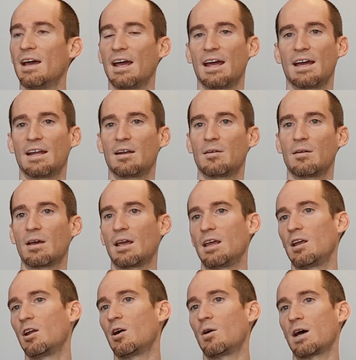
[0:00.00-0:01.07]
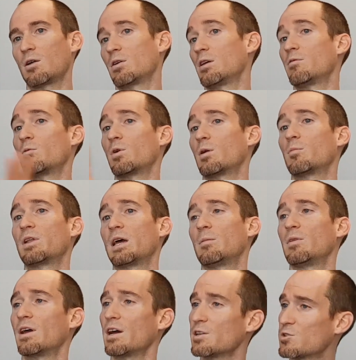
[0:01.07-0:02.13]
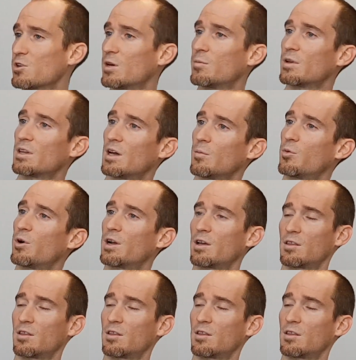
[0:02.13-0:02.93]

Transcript: And, I don't even want to blame the ice cream at that point.